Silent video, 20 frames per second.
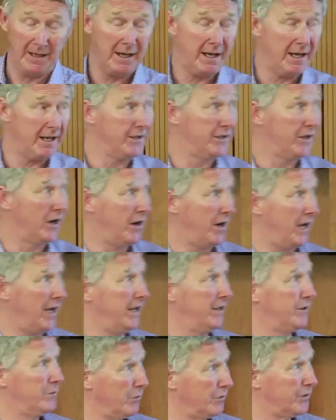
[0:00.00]
And so
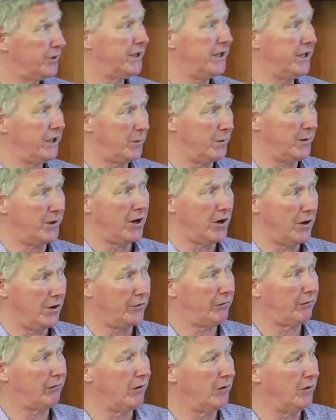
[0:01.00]
as we'll see as we go
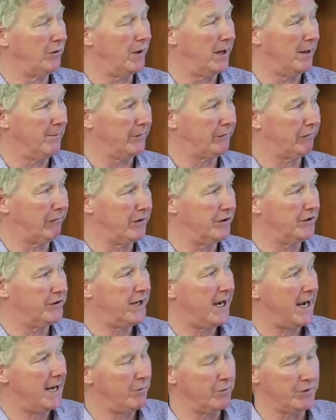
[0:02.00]
through, um, through the
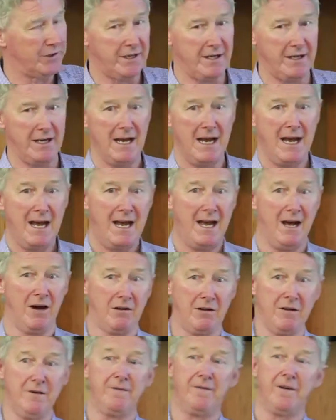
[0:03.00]
day, we'll see how
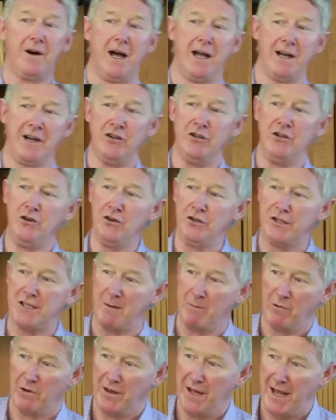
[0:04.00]
ClinFHIR can use
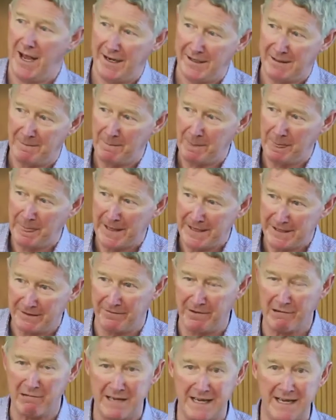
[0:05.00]
some of that they're
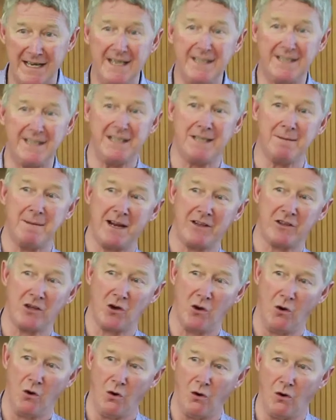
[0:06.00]
very easy to make the
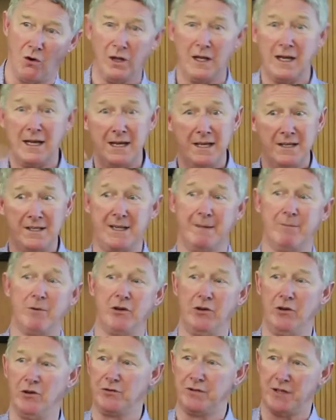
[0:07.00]
call.
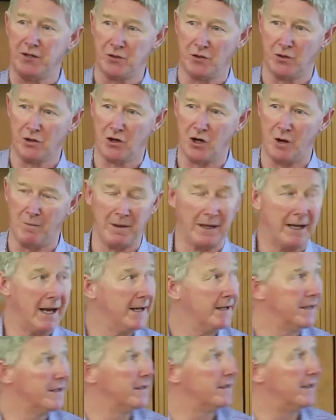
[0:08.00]
Somebody else does all the
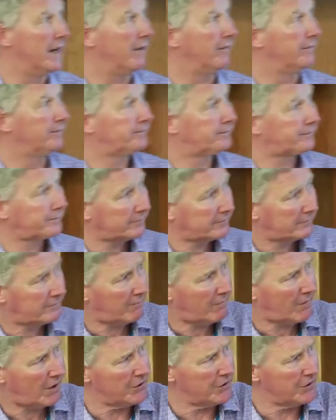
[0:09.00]
complicated stuff.
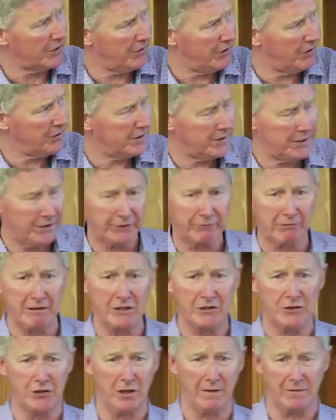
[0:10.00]
So those are the three
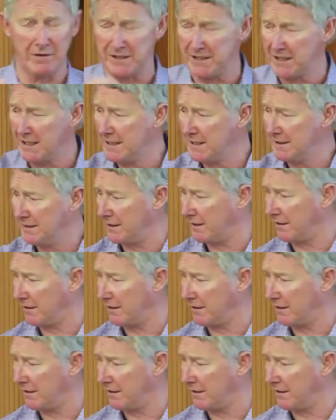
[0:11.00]
servers that